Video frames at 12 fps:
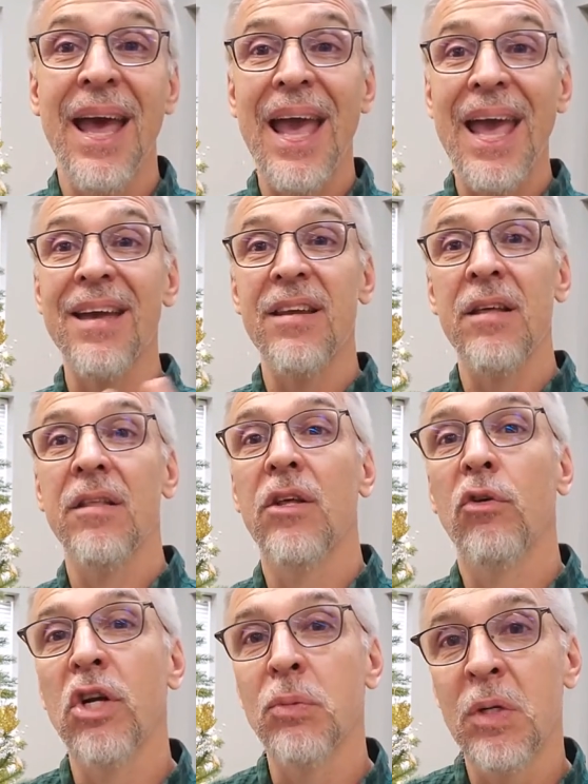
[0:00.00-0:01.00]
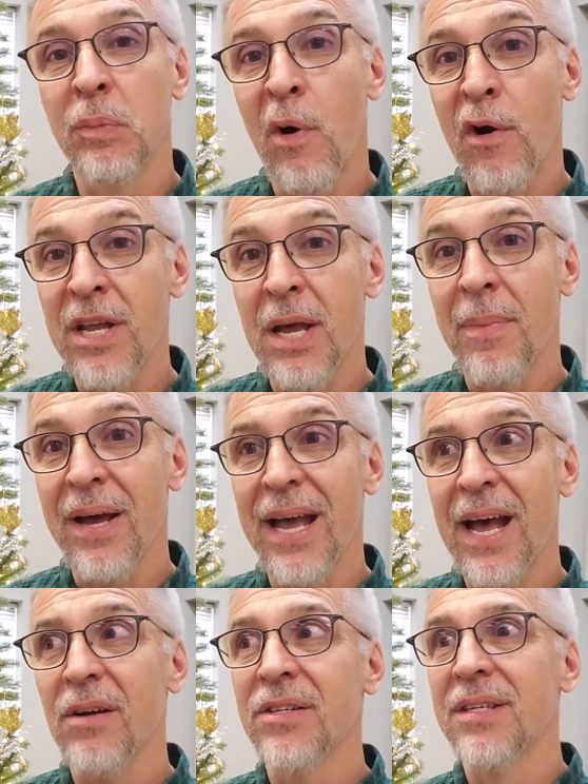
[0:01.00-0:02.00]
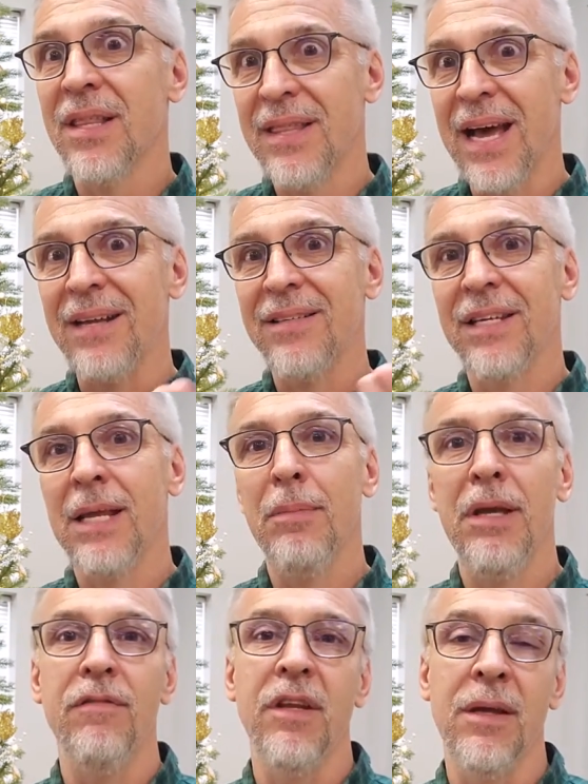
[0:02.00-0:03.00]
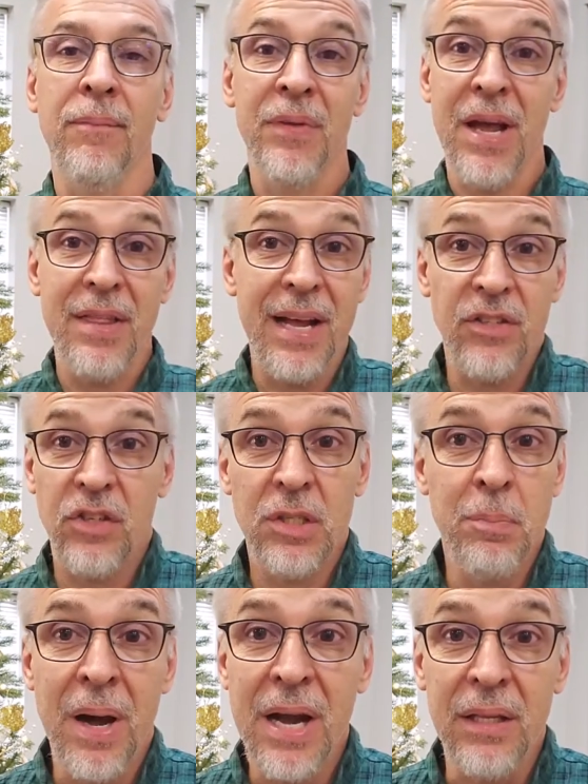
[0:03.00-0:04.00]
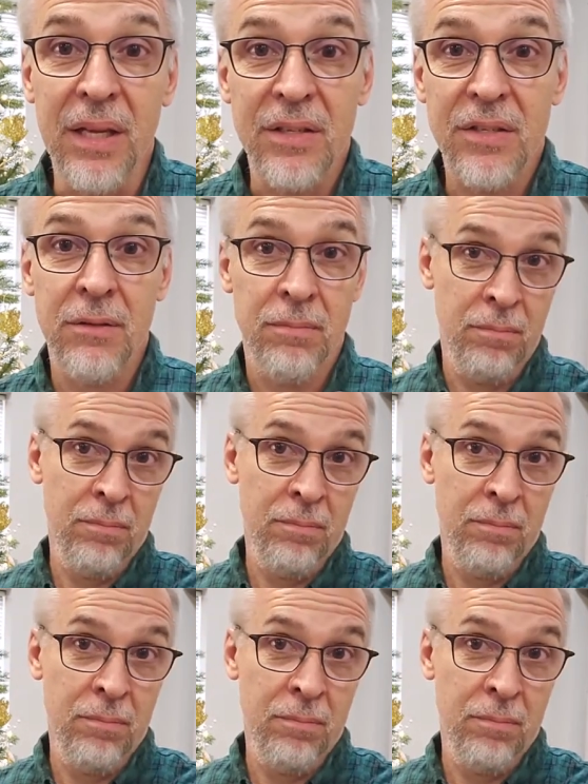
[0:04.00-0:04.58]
And the Christmas party at my house that same evening. And that's just my list.